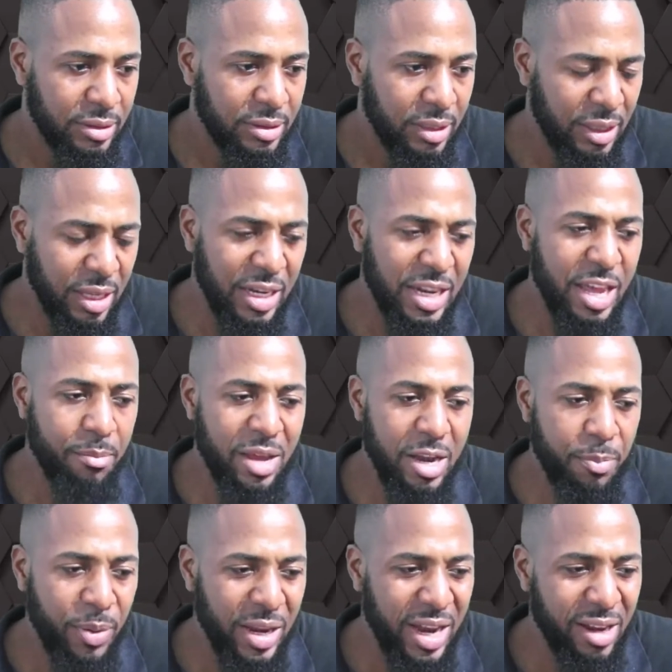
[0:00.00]
I think Liam Bailey
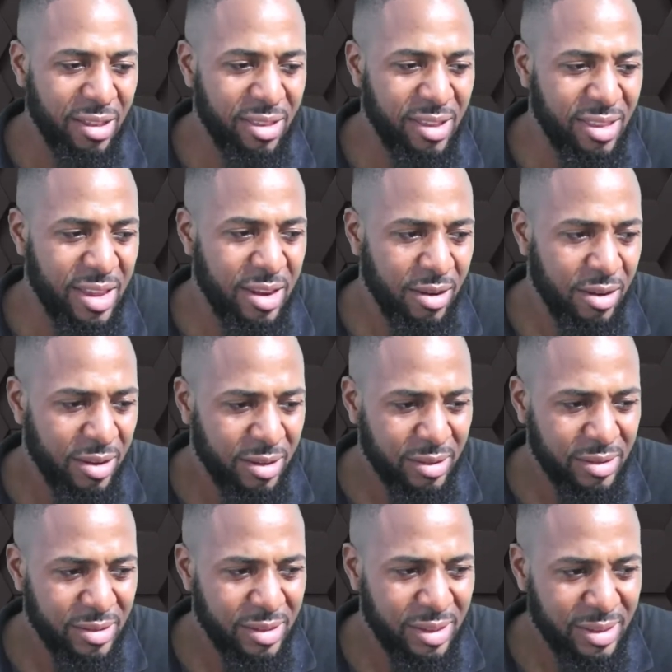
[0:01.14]
played under 16.
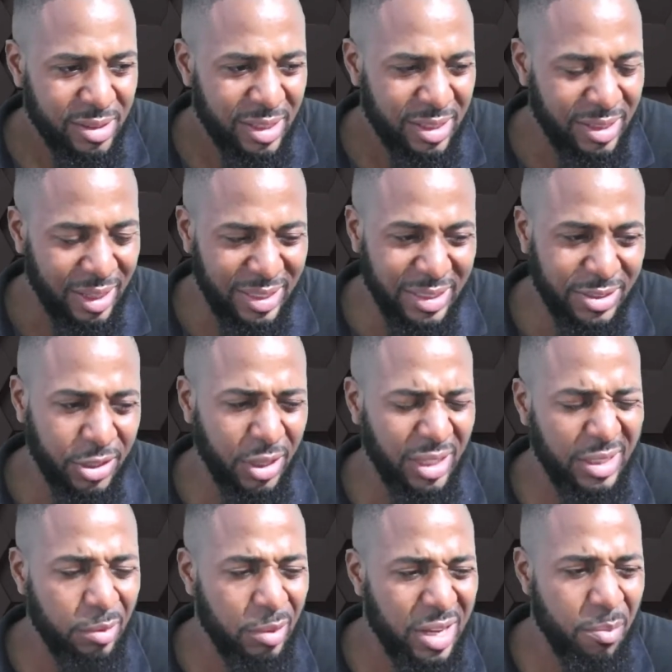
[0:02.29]
I think so. I
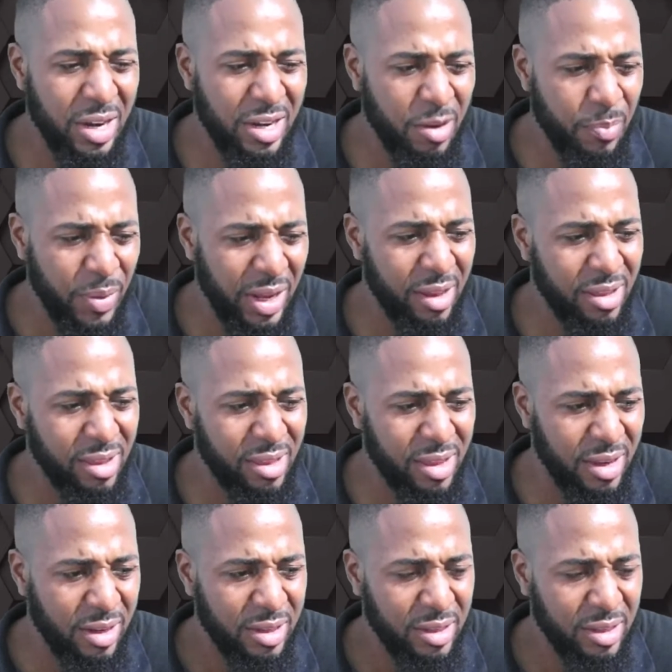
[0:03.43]
think Liam Bailey did play under 16.